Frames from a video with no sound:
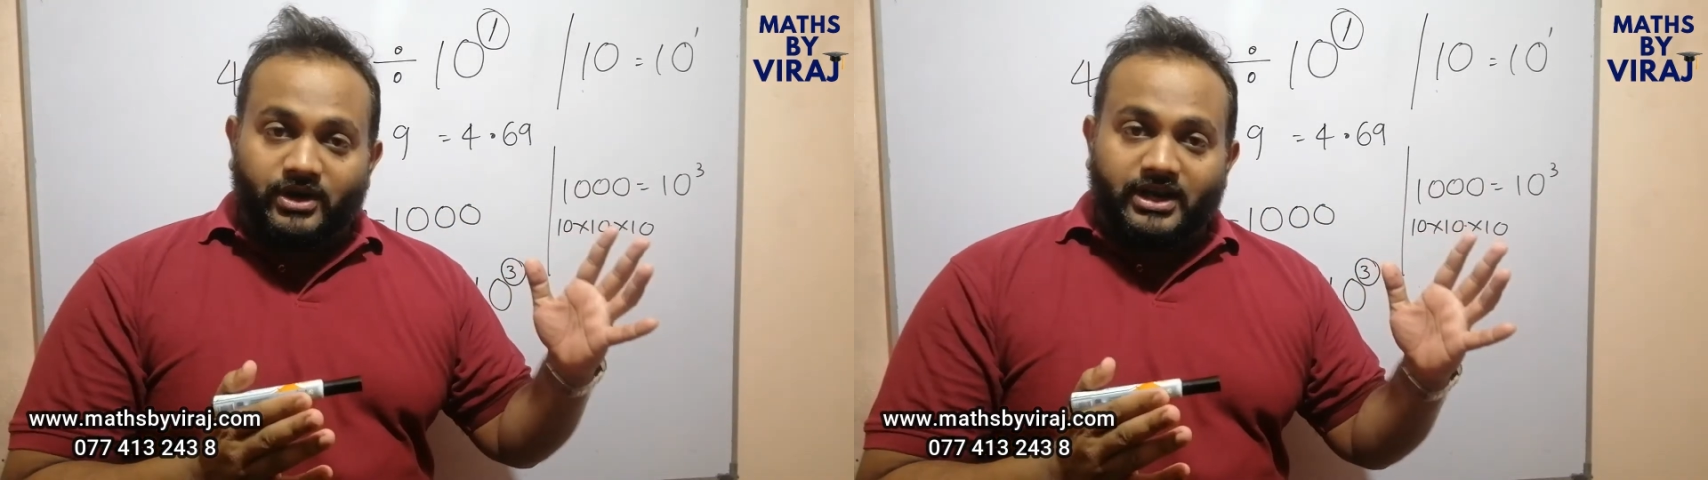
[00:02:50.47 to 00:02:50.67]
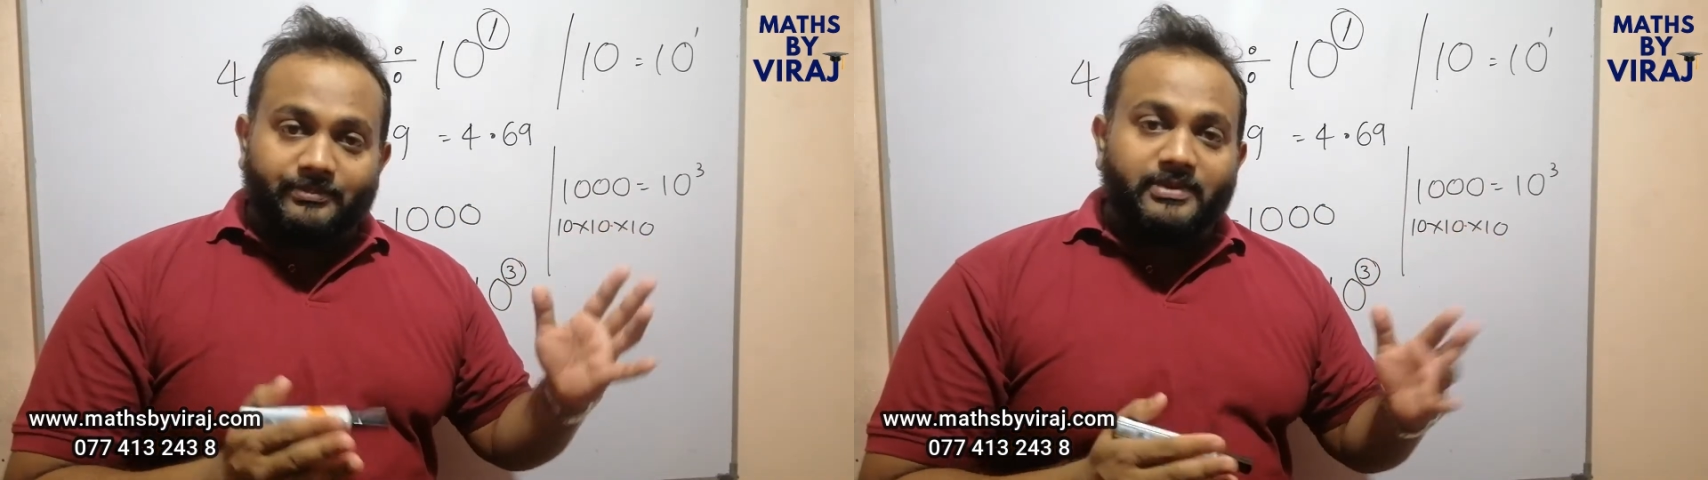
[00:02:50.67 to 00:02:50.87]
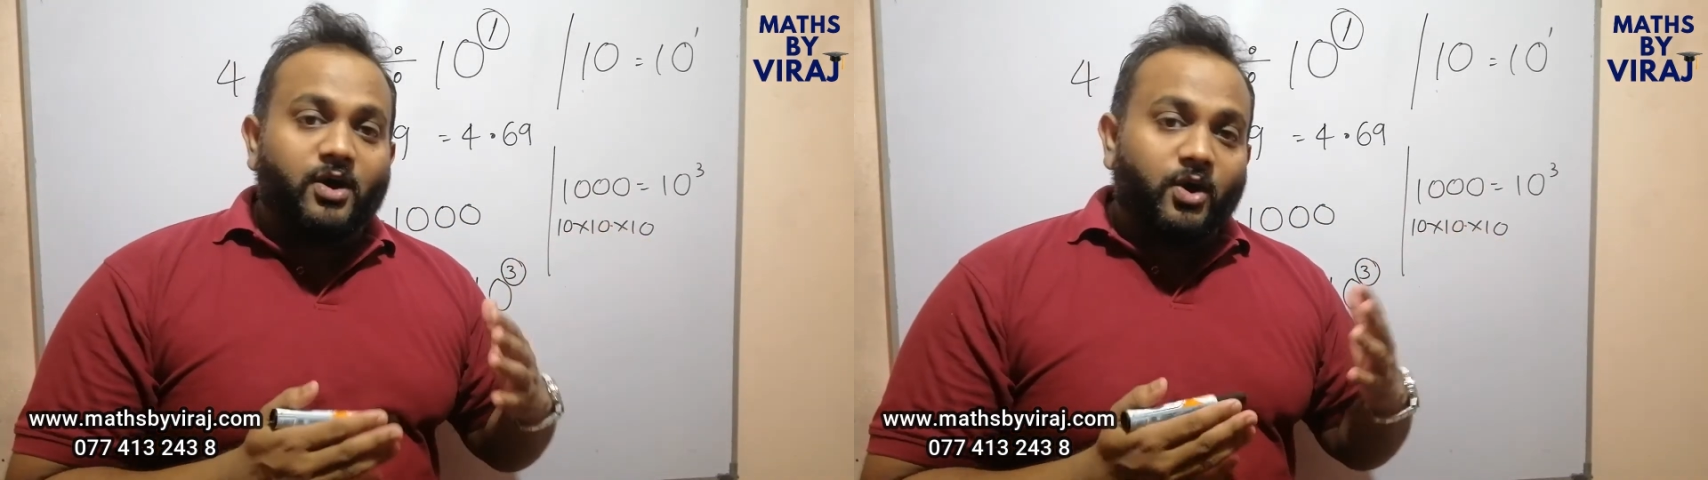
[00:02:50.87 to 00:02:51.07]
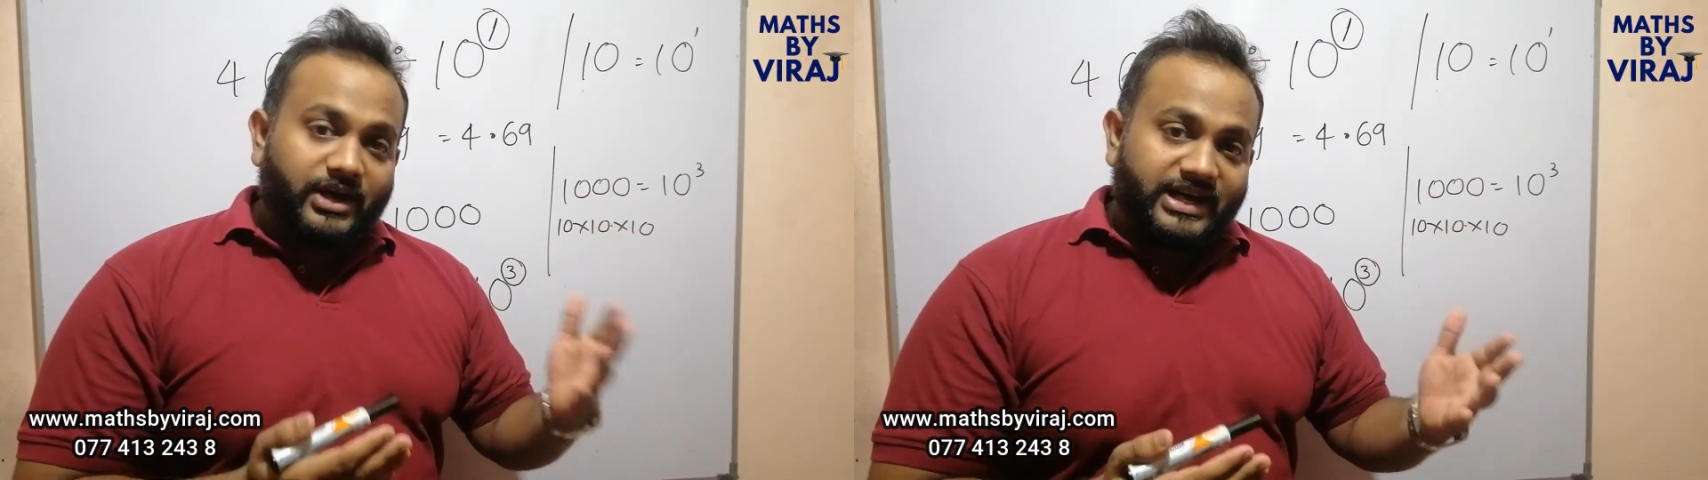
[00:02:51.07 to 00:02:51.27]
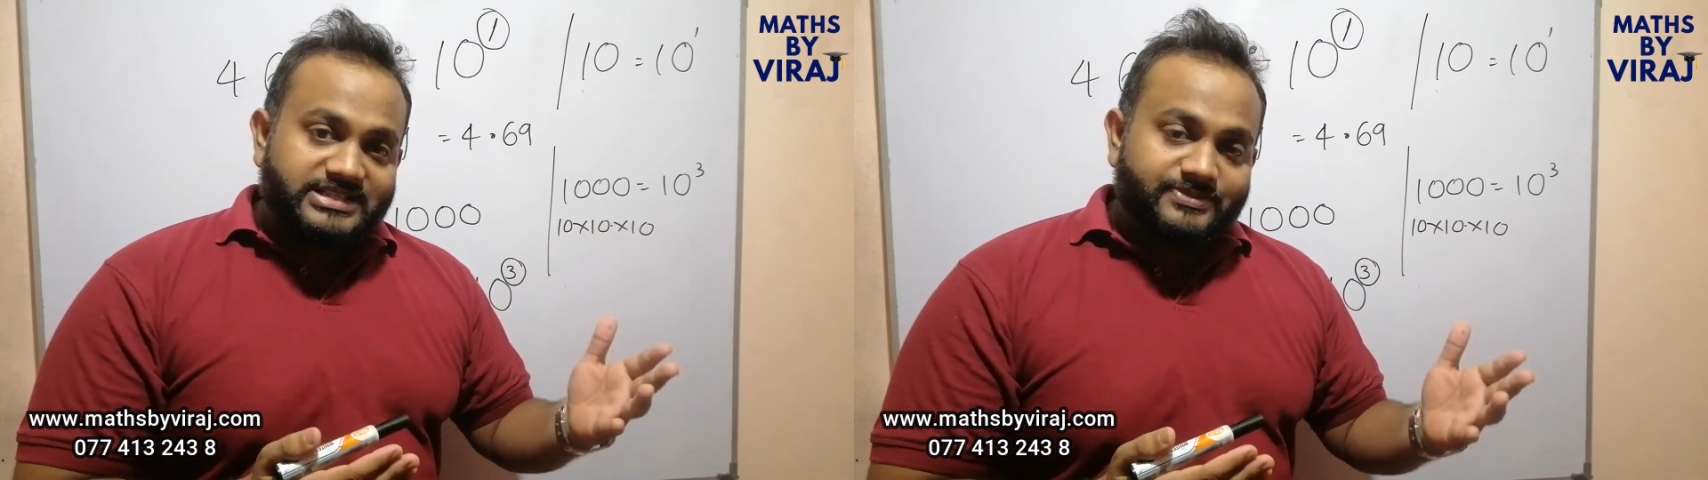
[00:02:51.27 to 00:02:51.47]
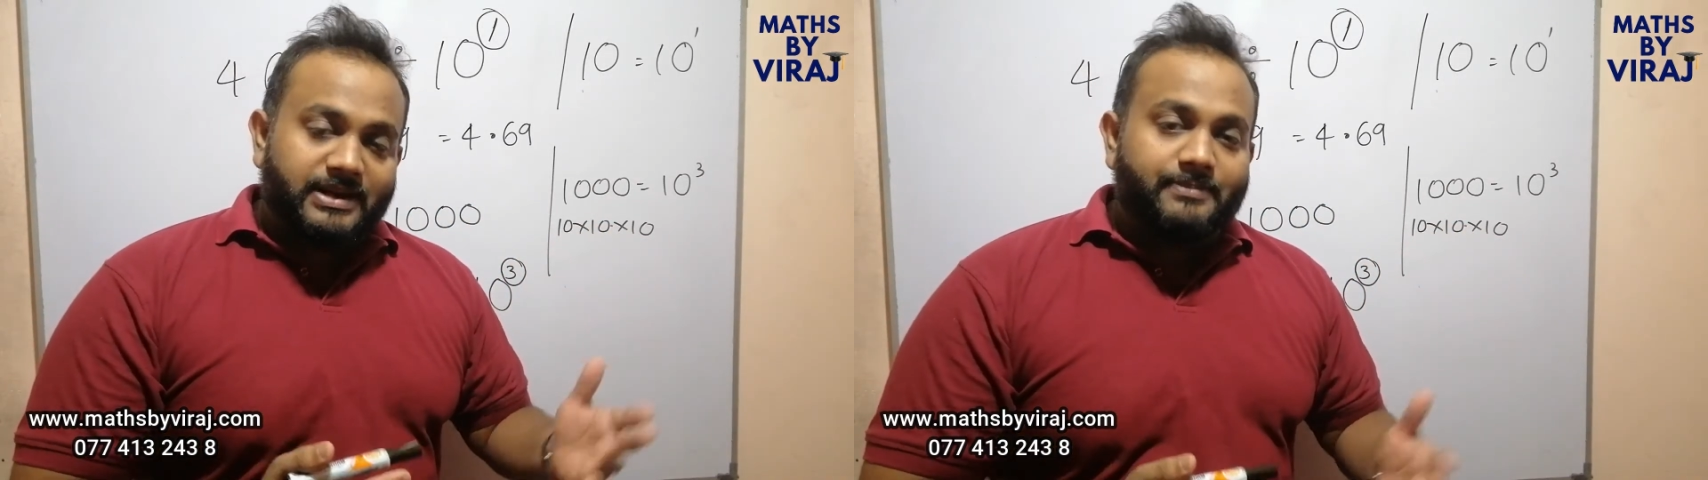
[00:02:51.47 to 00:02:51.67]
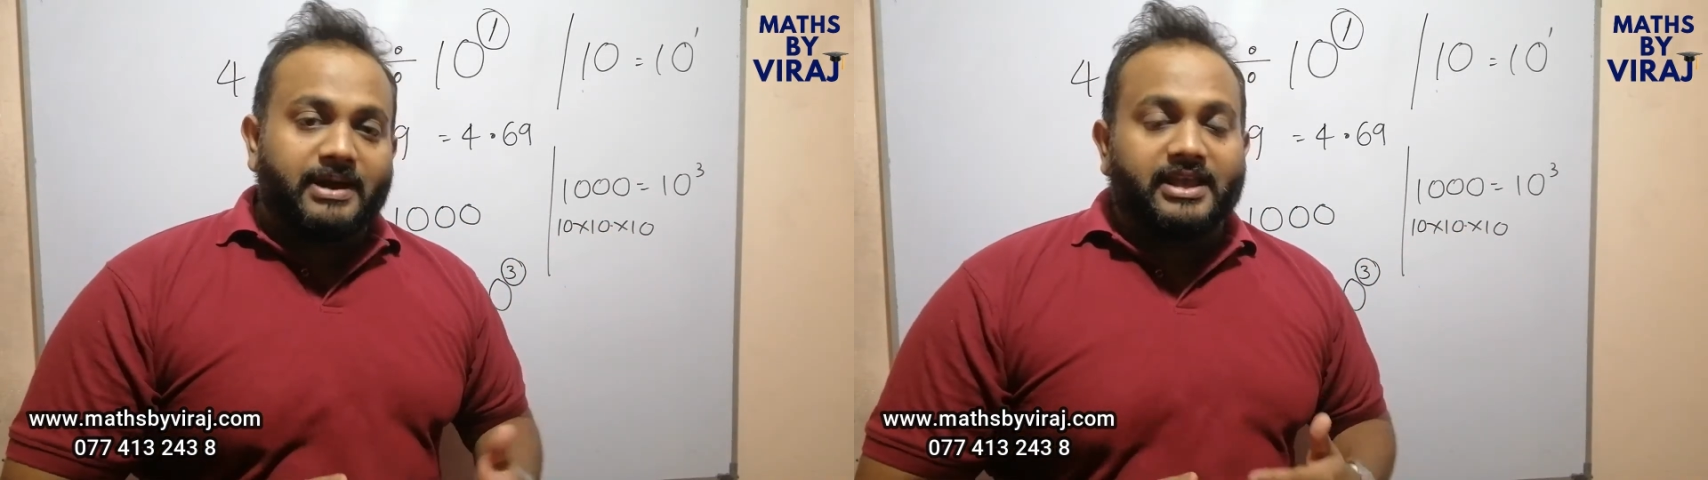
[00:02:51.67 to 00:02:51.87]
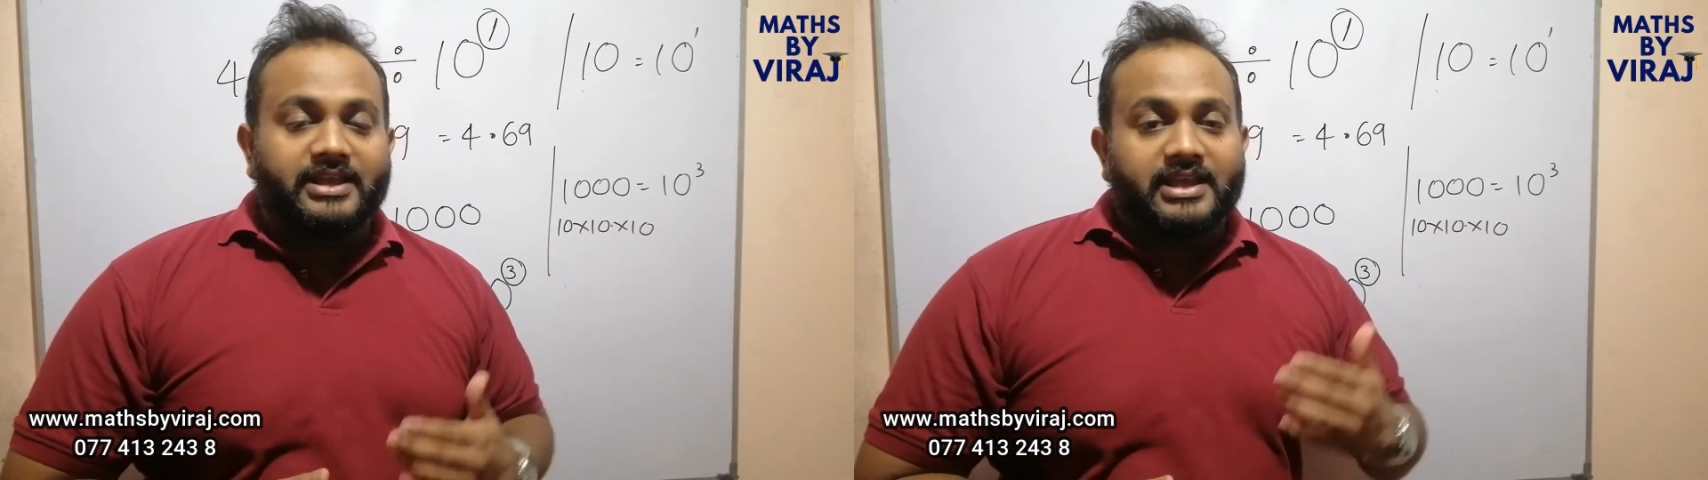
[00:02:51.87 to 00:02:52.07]
number or a decimal,
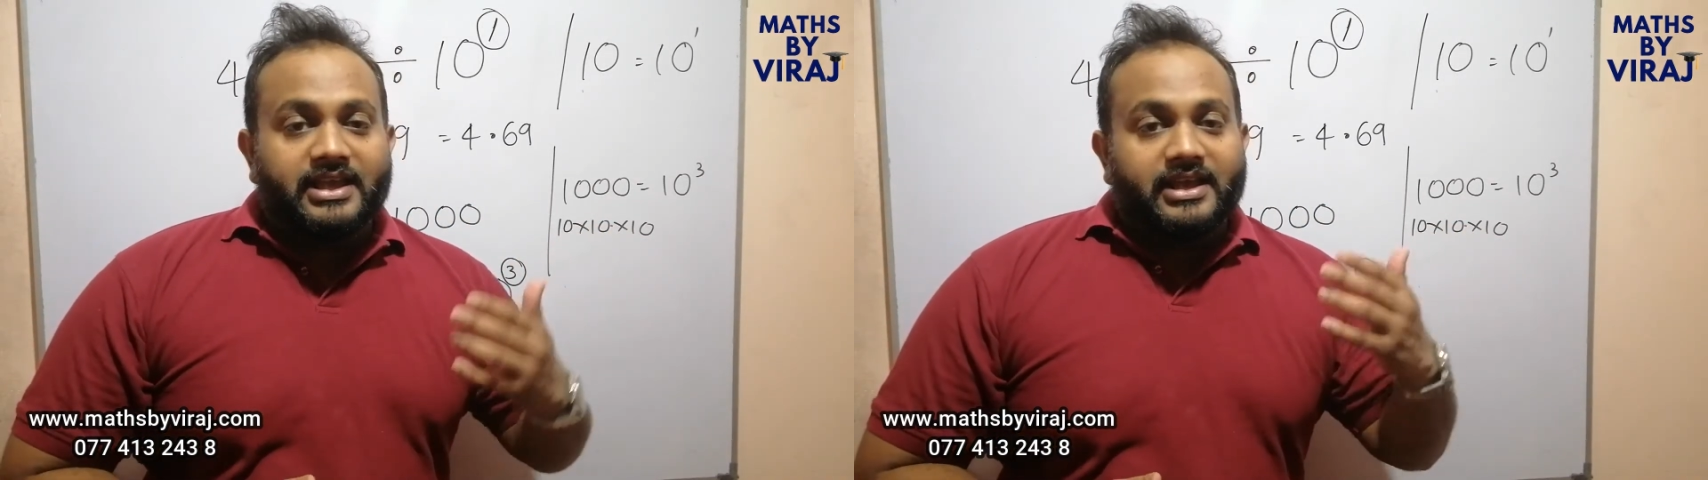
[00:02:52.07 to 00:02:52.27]
by